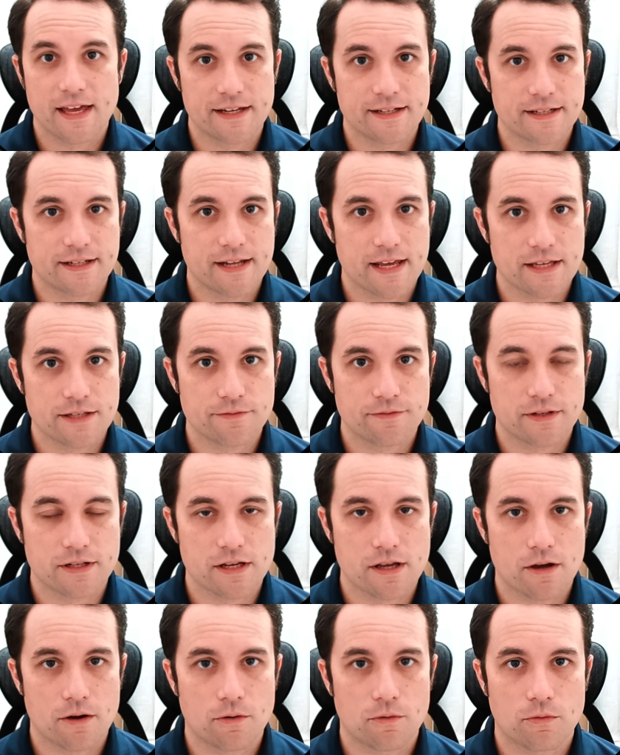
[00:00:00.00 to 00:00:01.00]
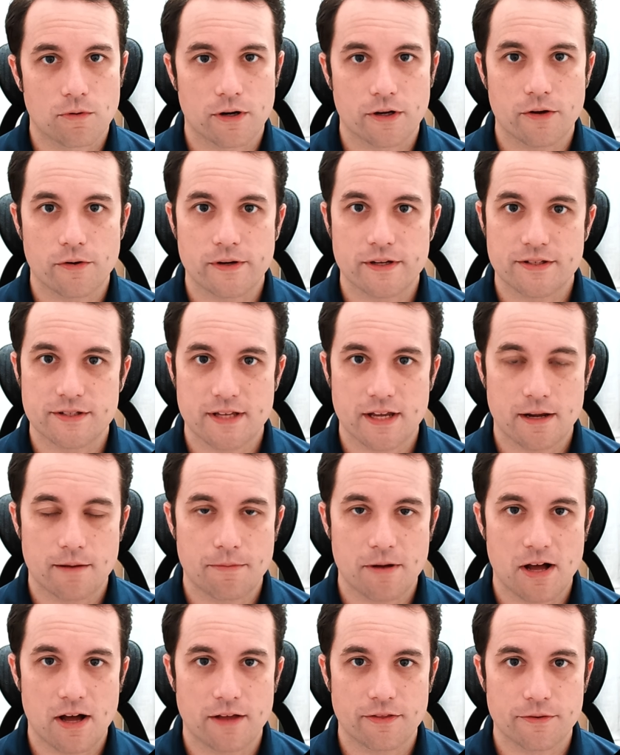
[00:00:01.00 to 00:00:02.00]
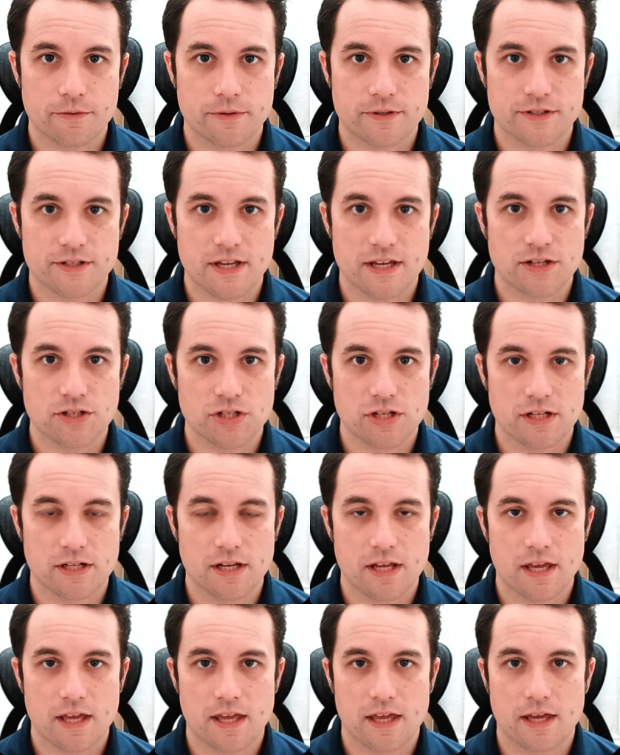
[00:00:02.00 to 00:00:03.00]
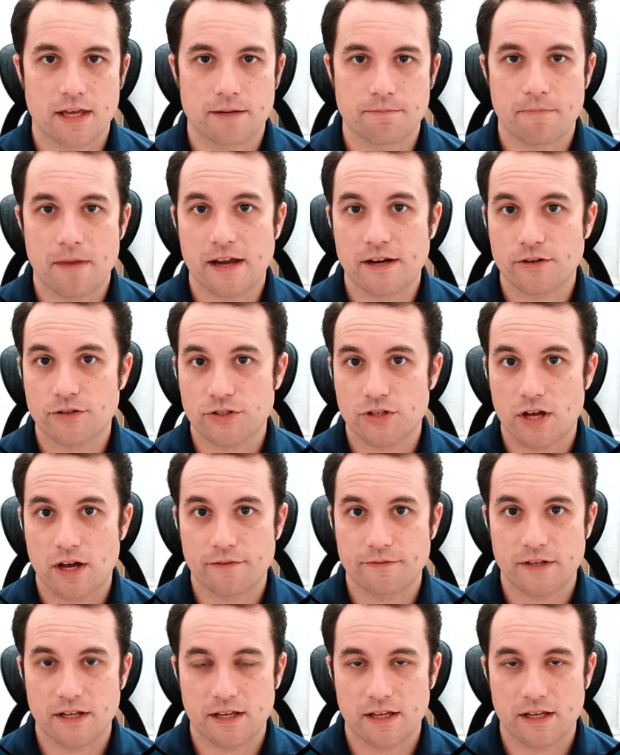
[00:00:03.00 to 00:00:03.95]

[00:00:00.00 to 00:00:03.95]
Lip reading: In today's video, we're going to set up authorization in Microsoft